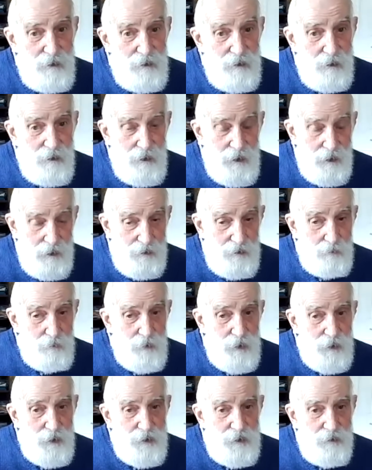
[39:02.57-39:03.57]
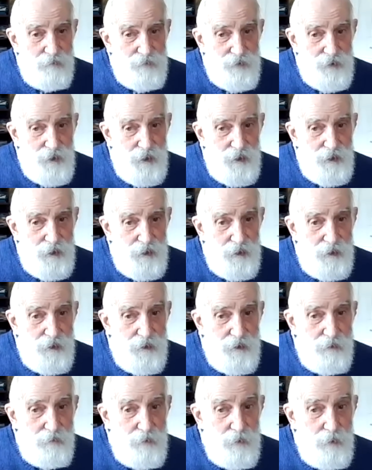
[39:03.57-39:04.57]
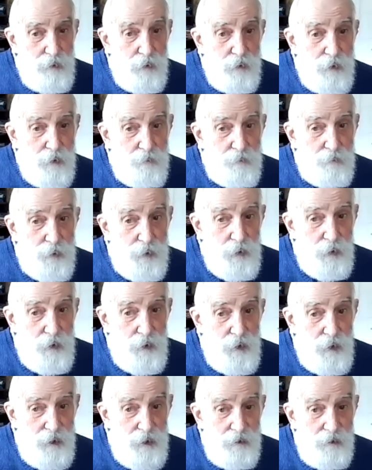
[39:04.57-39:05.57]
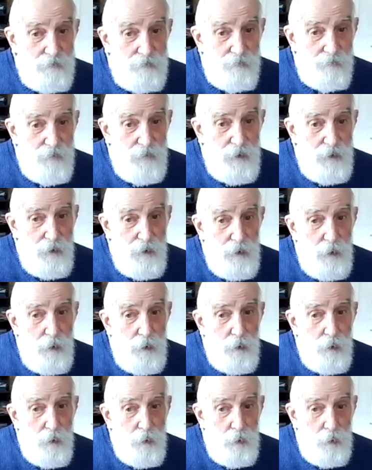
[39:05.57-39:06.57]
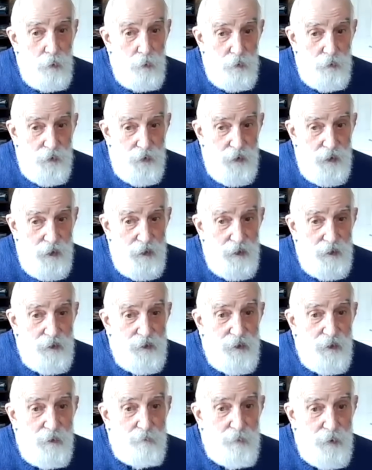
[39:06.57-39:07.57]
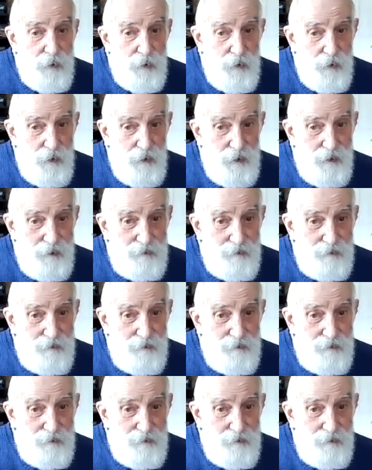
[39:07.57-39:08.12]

again, the words of Jesus to the pure, all things are pure.